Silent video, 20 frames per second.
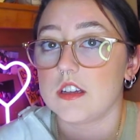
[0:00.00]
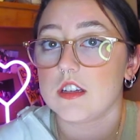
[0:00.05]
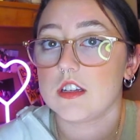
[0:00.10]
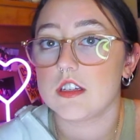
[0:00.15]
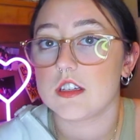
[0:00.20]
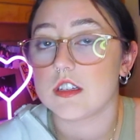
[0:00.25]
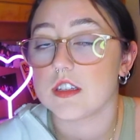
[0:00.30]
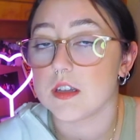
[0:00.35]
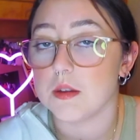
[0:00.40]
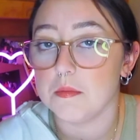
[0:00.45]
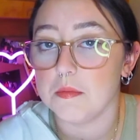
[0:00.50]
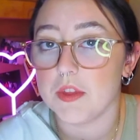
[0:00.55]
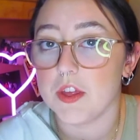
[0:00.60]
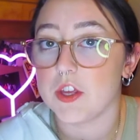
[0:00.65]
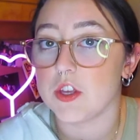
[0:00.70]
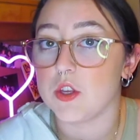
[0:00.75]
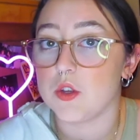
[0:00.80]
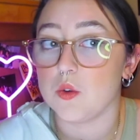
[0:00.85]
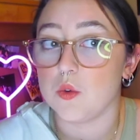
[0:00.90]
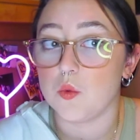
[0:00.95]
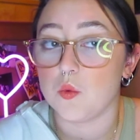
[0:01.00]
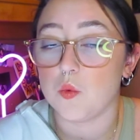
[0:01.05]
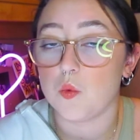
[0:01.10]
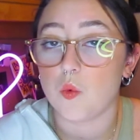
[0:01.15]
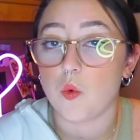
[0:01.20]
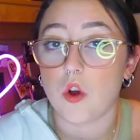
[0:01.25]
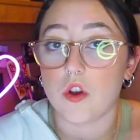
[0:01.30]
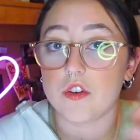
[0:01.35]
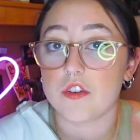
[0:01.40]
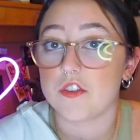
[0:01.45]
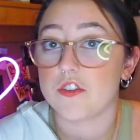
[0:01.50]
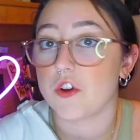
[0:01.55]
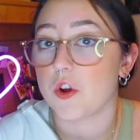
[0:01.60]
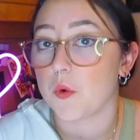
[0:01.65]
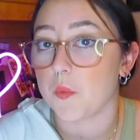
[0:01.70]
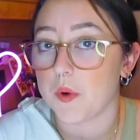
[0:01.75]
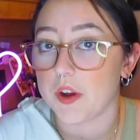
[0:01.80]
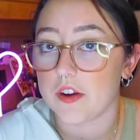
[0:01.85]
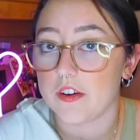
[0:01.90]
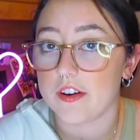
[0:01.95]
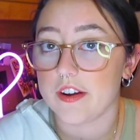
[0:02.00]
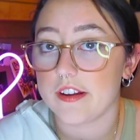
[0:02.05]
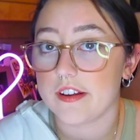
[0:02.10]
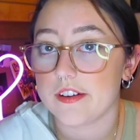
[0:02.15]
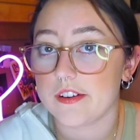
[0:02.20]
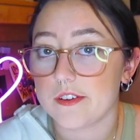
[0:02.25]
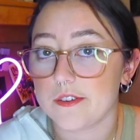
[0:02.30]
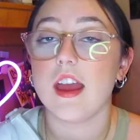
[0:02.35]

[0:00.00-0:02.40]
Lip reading: some that you want to start wearing.